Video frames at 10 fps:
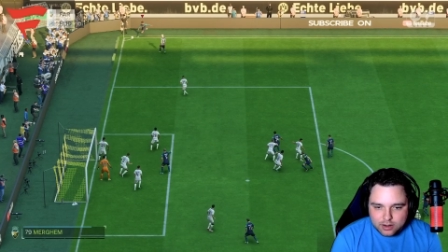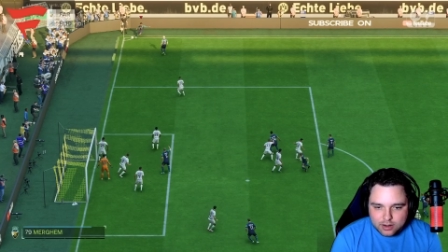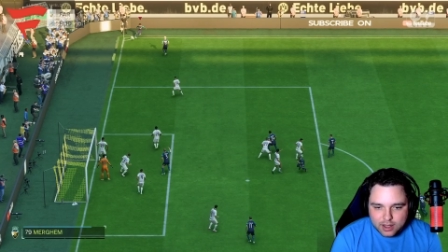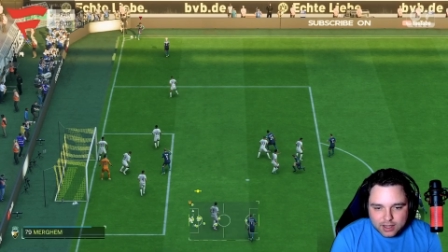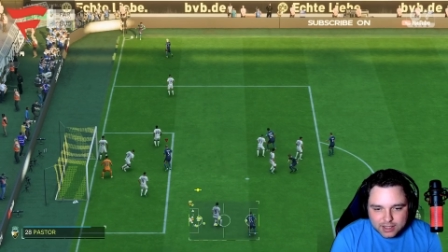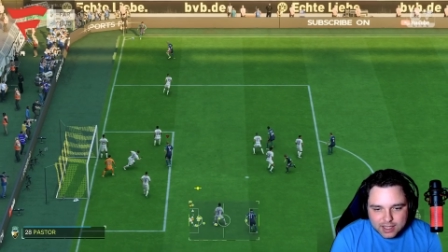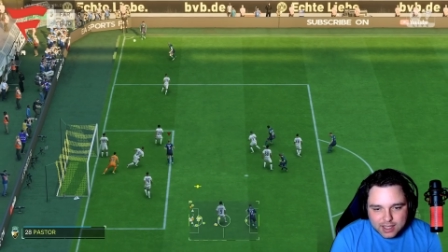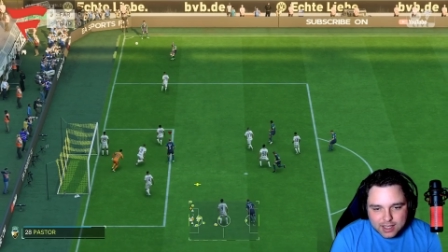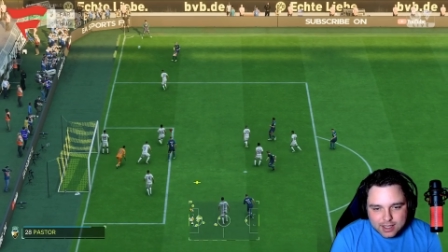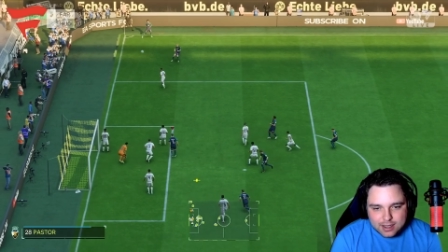
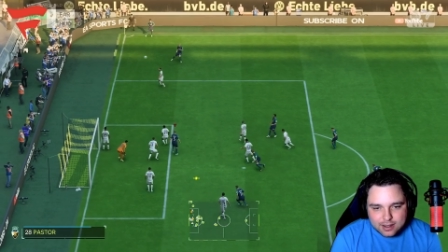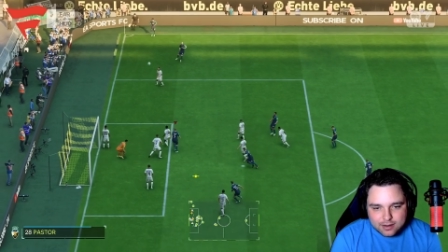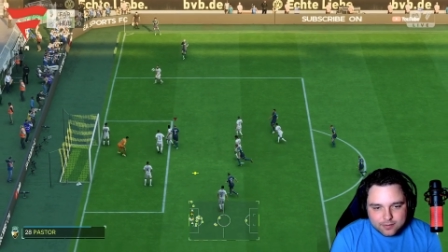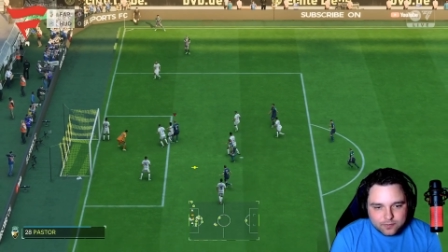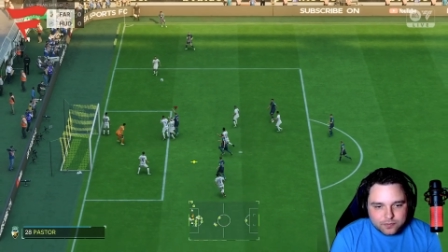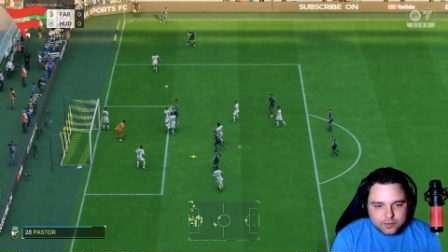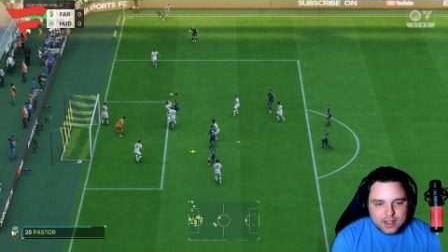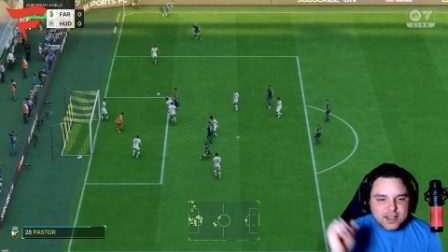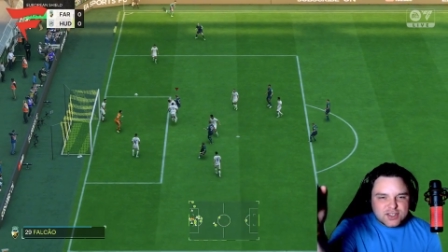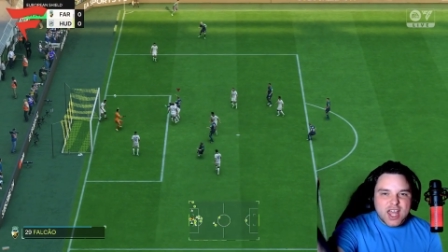Halik
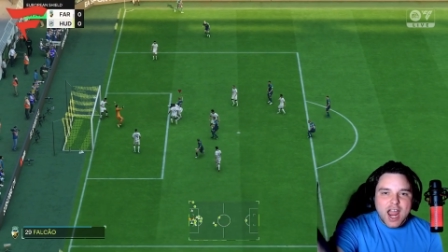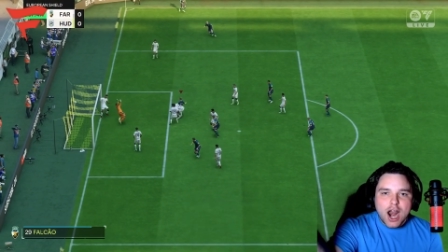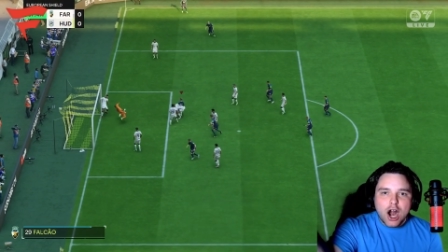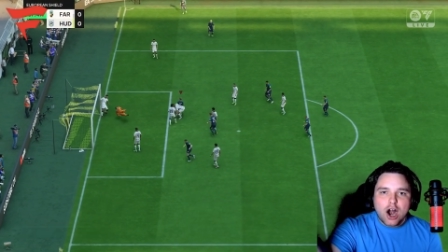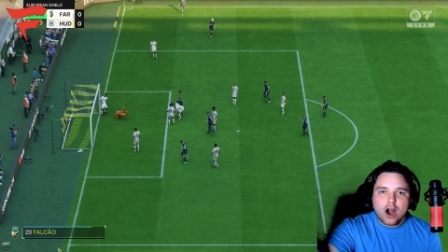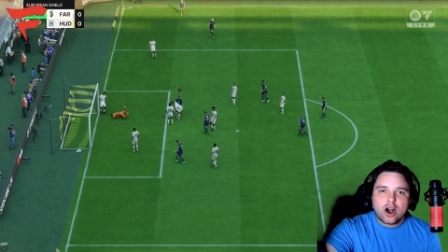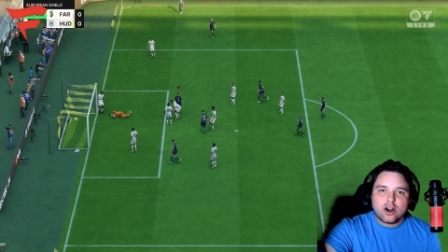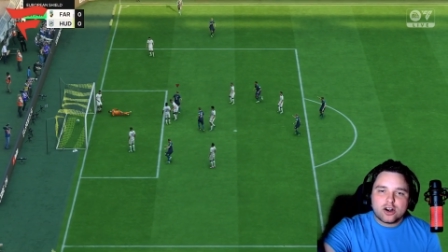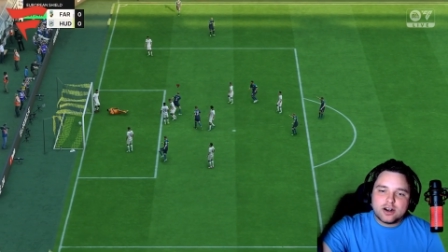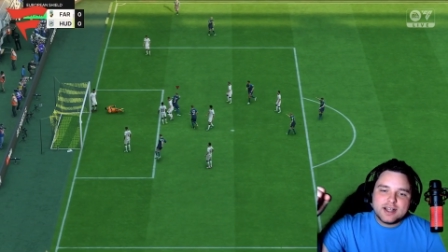is
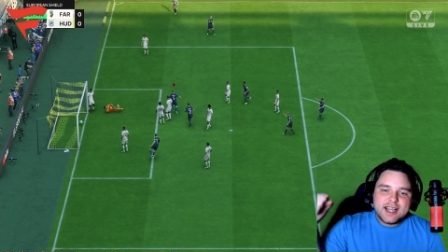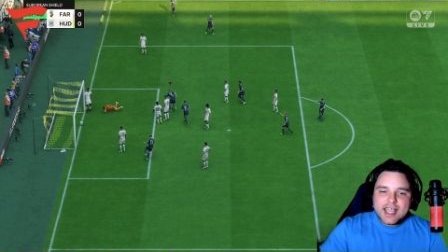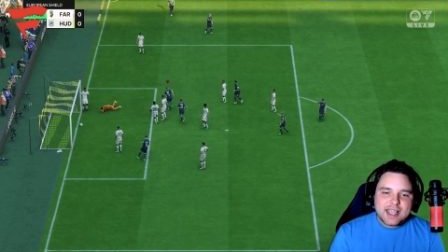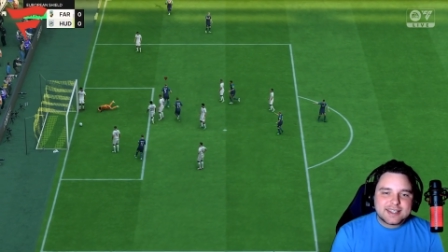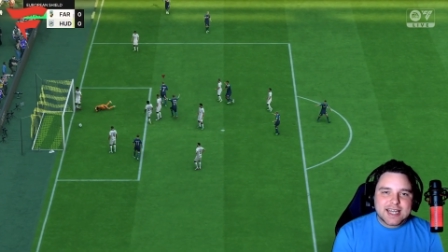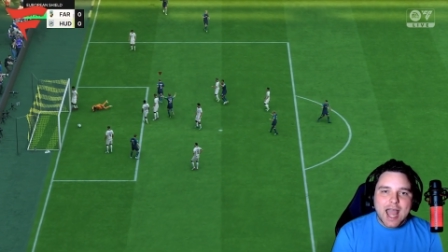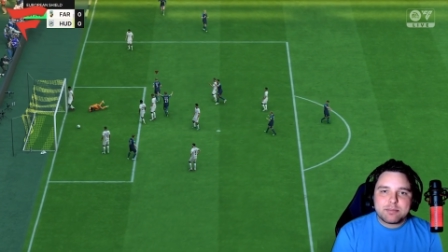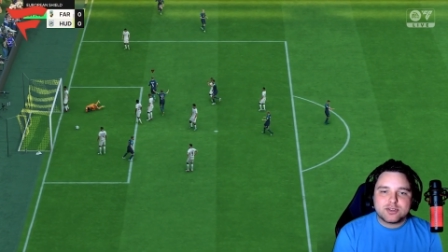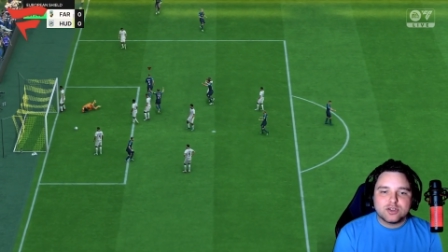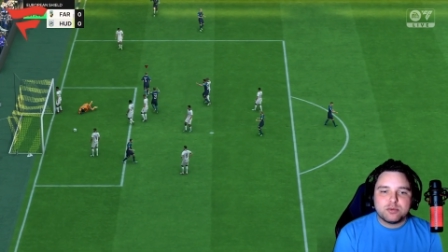there. He's an
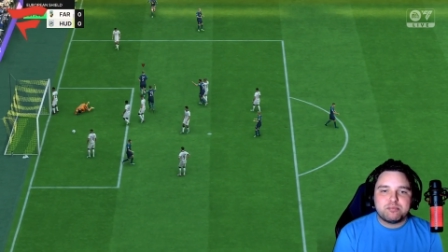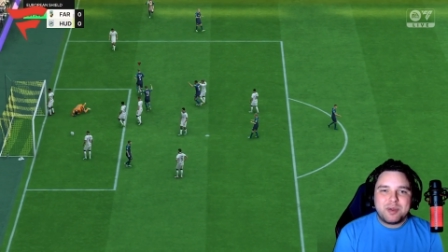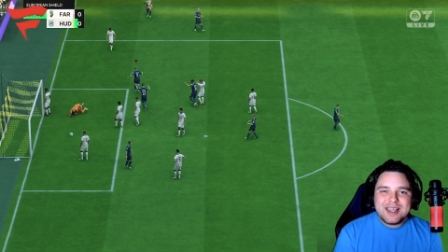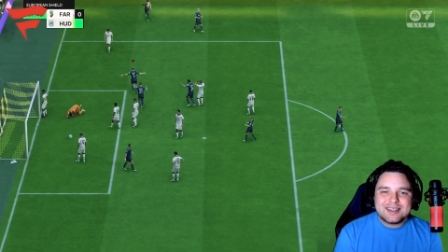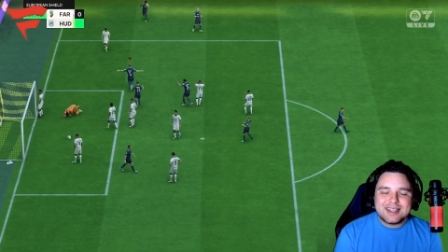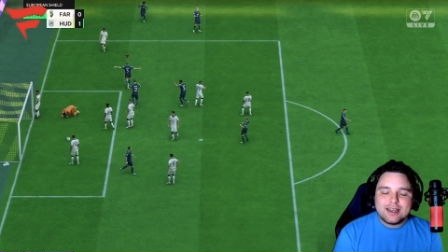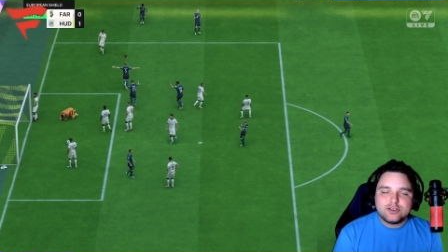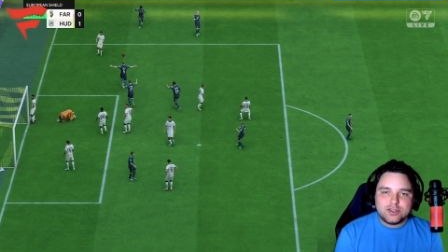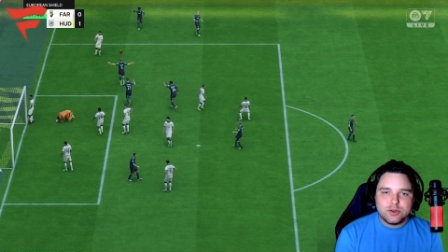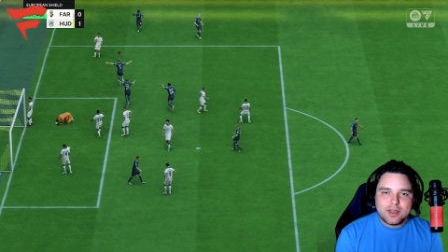absolute beast.
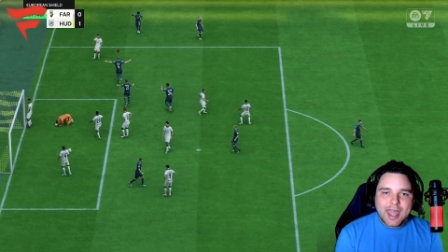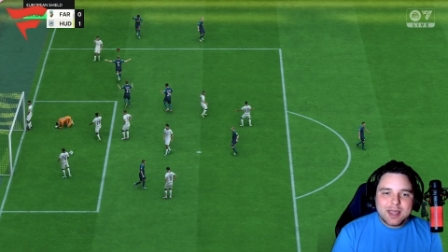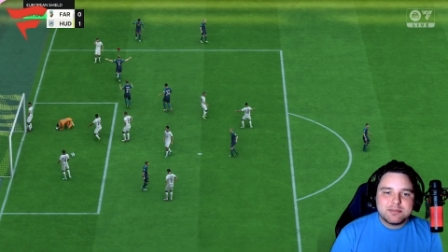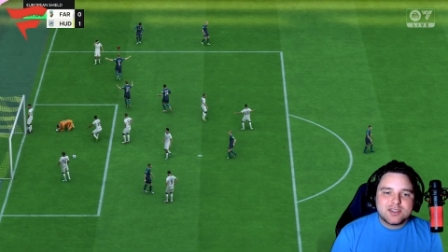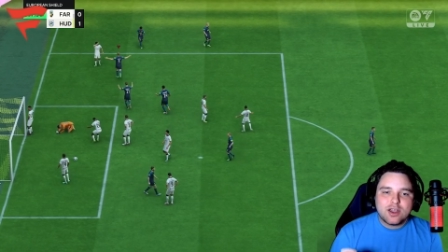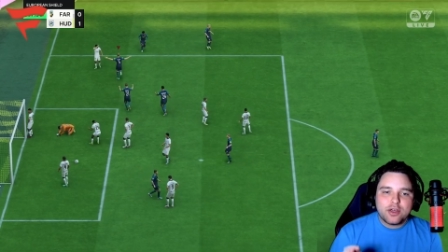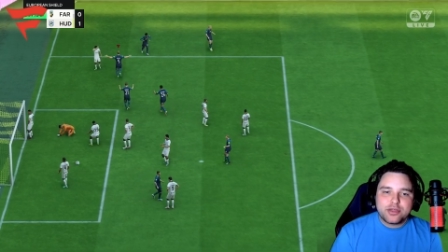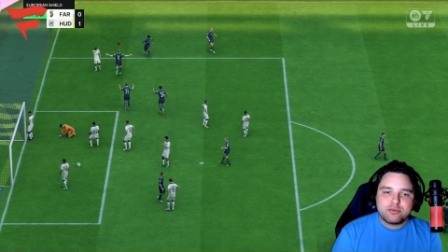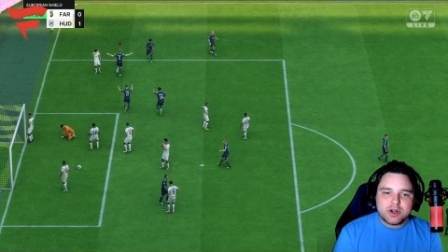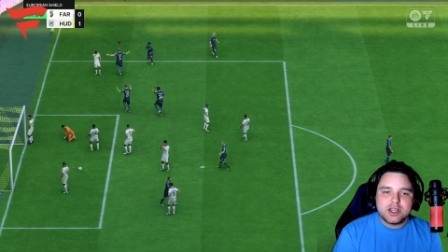2 games,
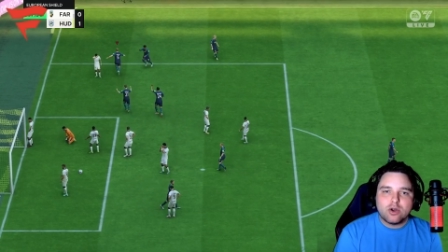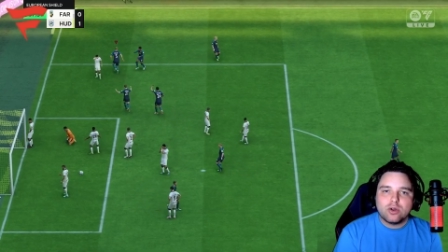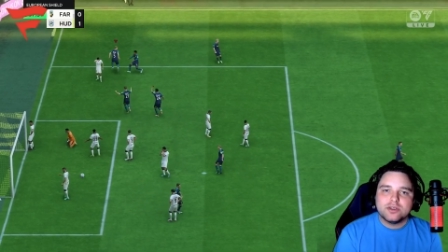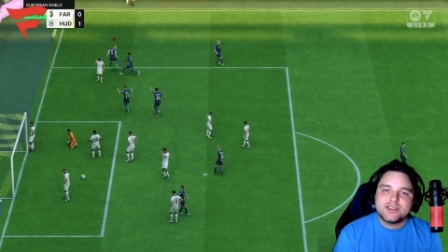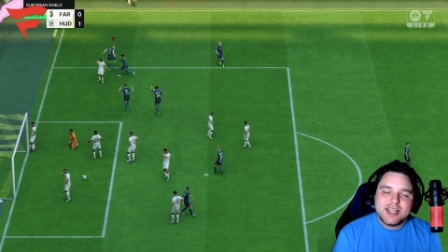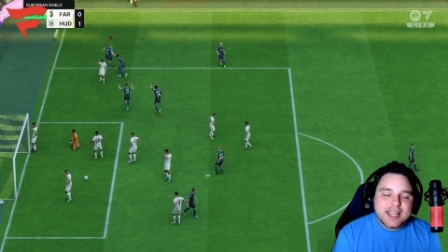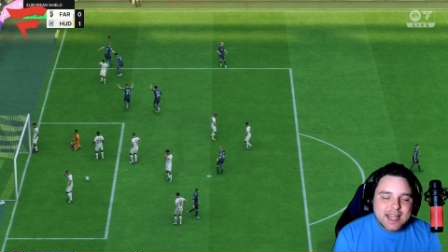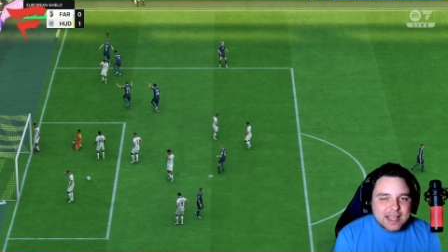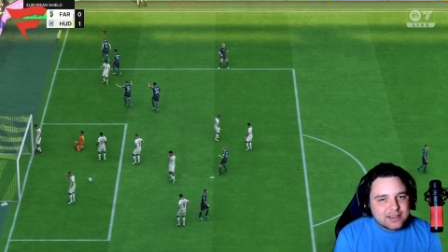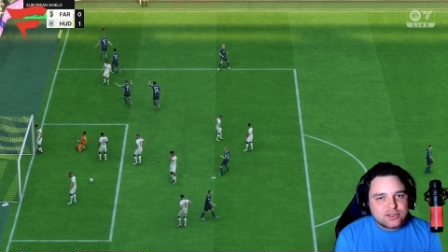3 goals. It
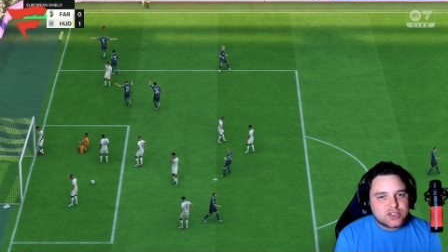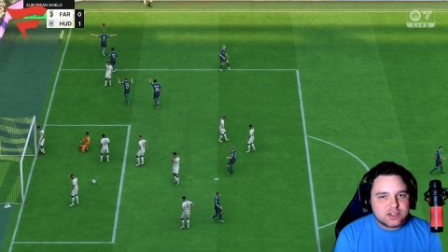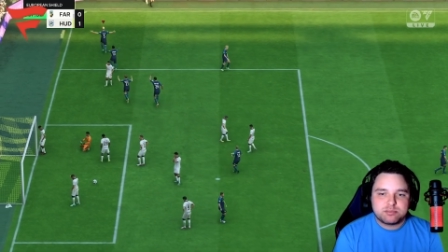is just